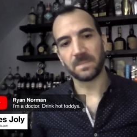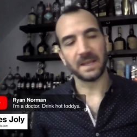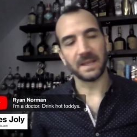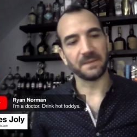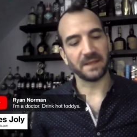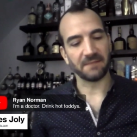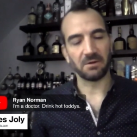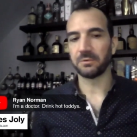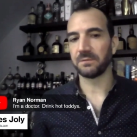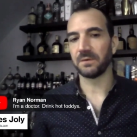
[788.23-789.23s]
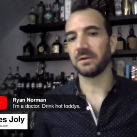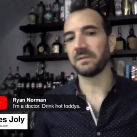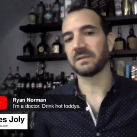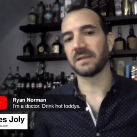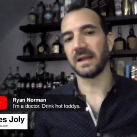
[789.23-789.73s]
And I've always referred to
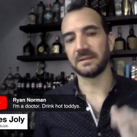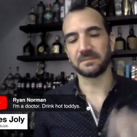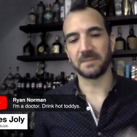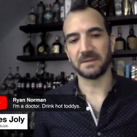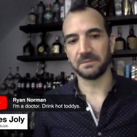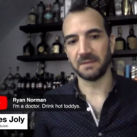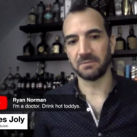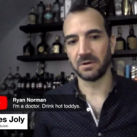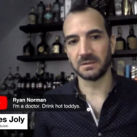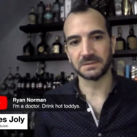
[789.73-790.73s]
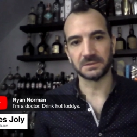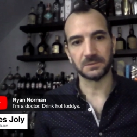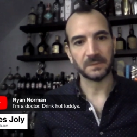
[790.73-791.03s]
these guys as my flavor arsenal.